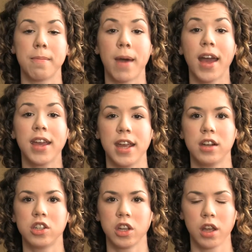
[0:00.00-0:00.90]
at my
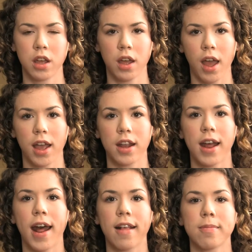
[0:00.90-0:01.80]
age, I could
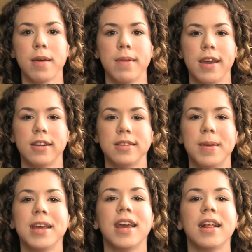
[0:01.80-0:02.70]
ask my mayor to
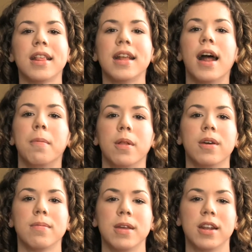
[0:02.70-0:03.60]
make Kingston a blue
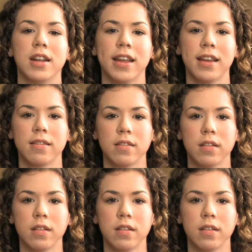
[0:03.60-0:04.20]
community.